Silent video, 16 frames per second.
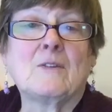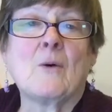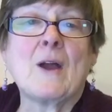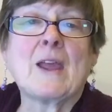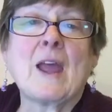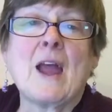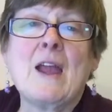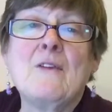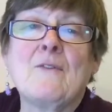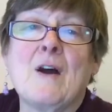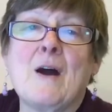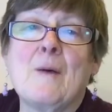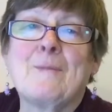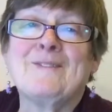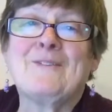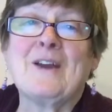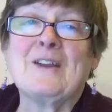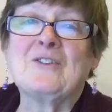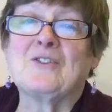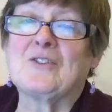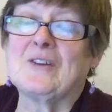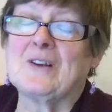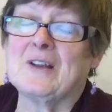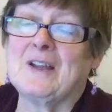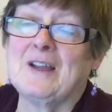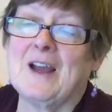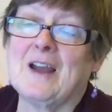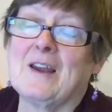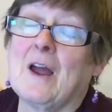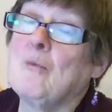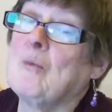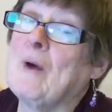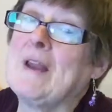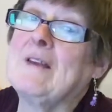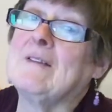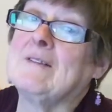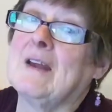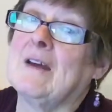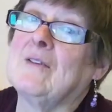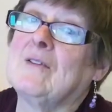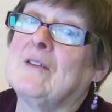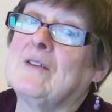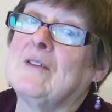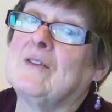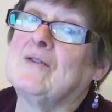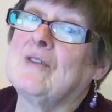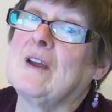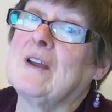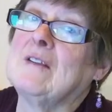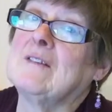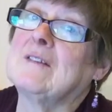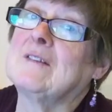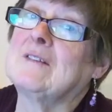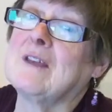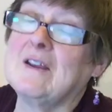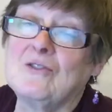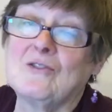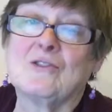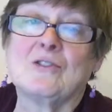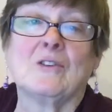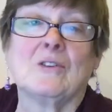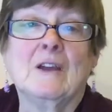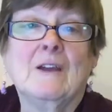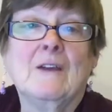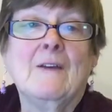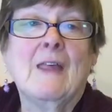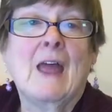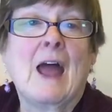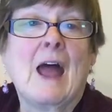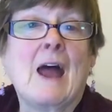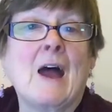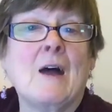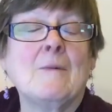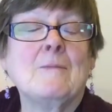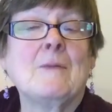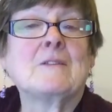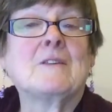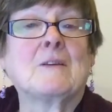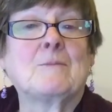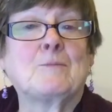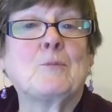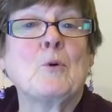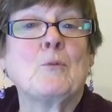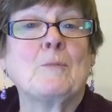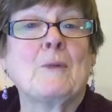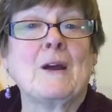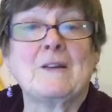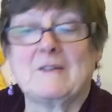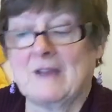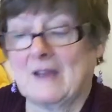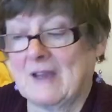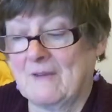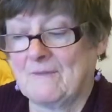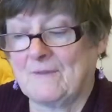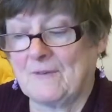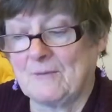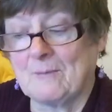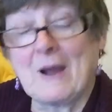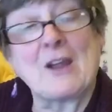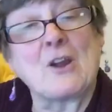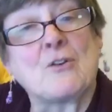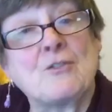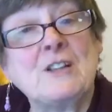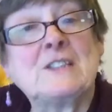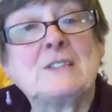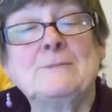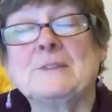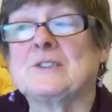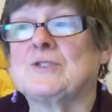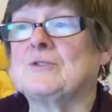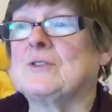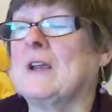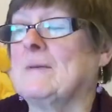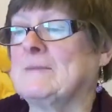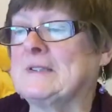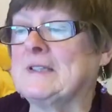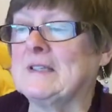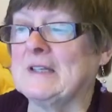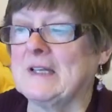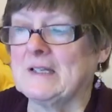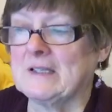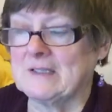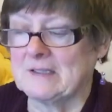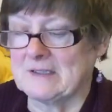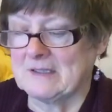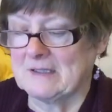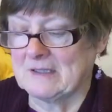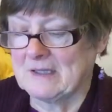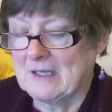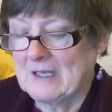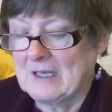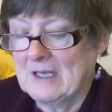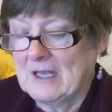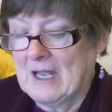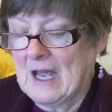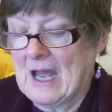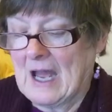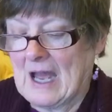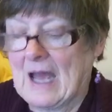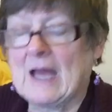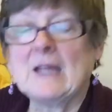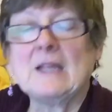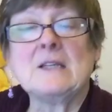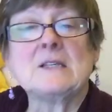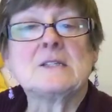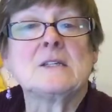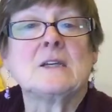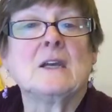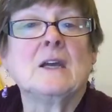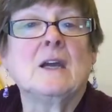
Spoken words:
I gave up eventually, and I went down to the train station to book my ticket for my Christmas trip to London. And